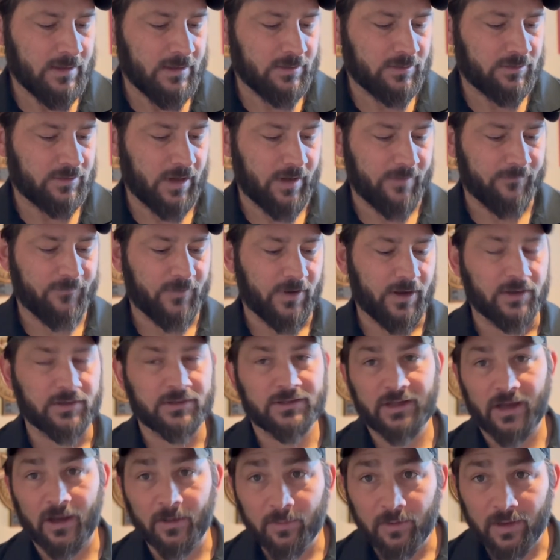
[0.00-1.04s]
Dry fire,
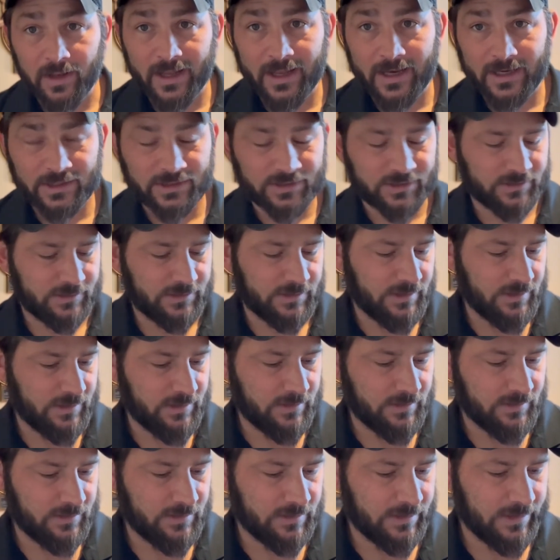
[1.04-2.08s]
double action.
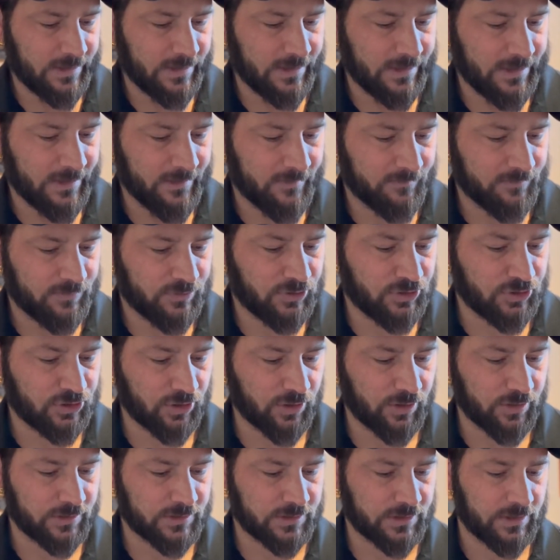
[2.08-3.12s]

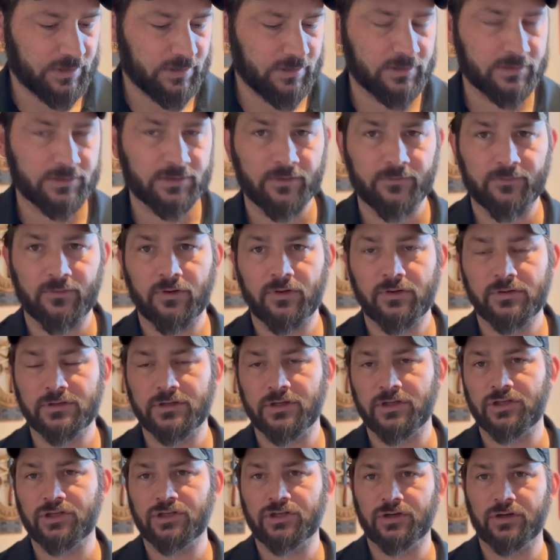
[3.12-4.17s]
SIRT. So if you're using
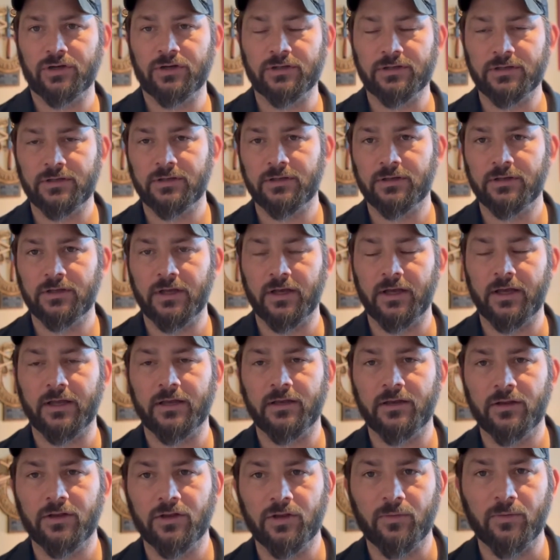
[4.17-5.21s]
a SIRT
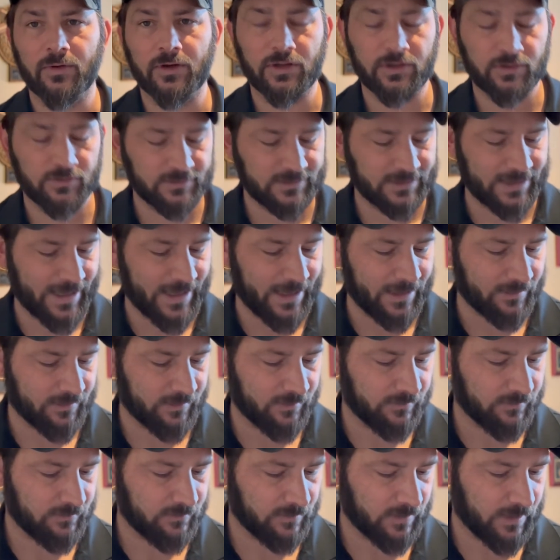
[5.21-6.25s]
gun, you want to use that.
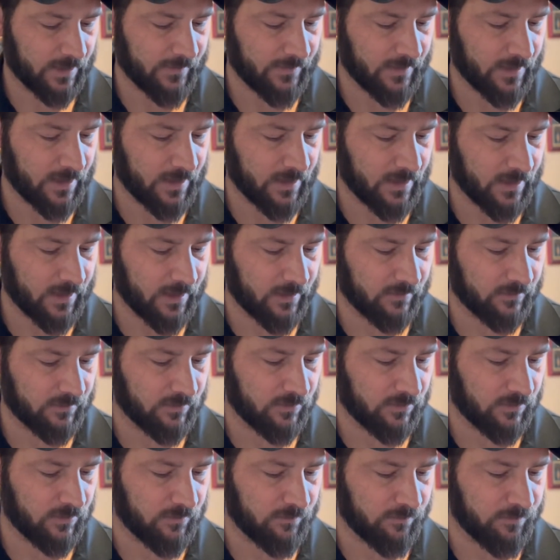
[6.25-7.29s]
And then
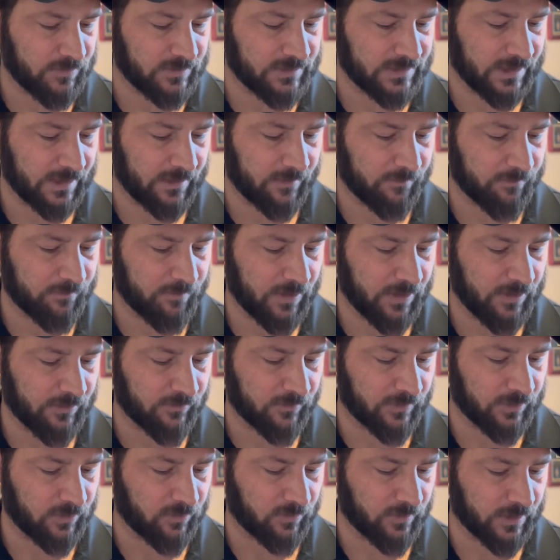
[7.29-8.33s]
SIG
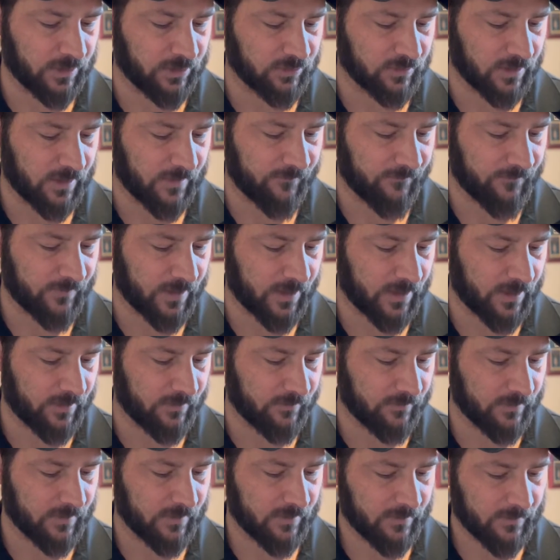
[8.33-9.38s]
P320 dry
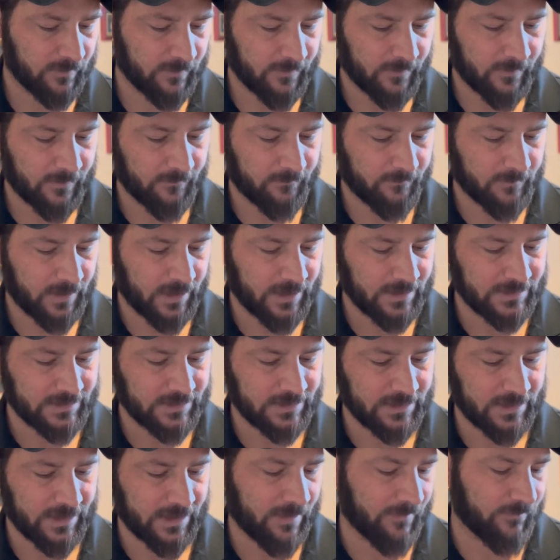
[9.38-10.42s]
fire,
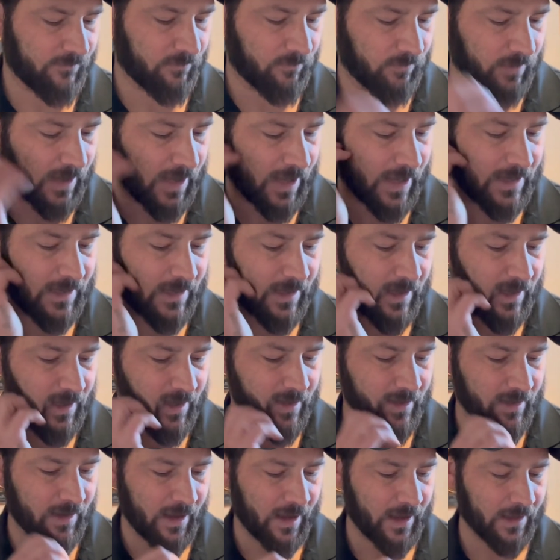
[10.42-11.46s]
ATF red.
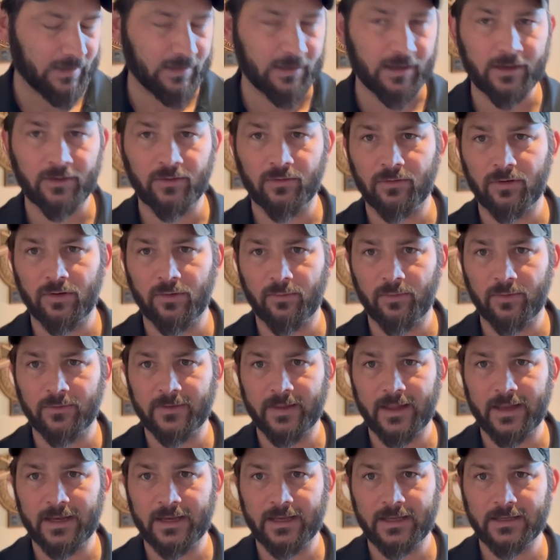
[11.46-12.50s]
I don't know what
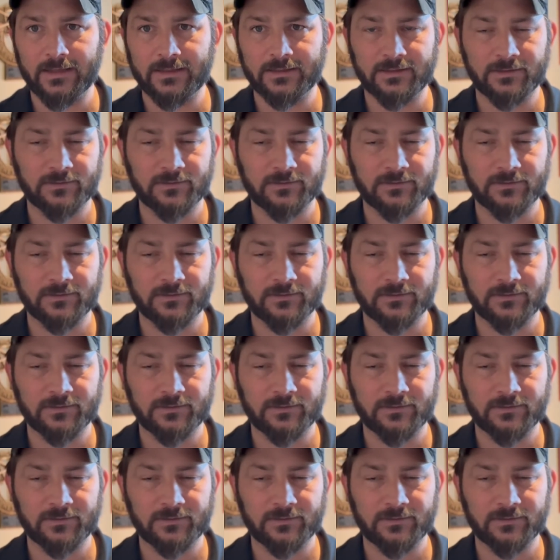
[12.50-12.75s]
that is.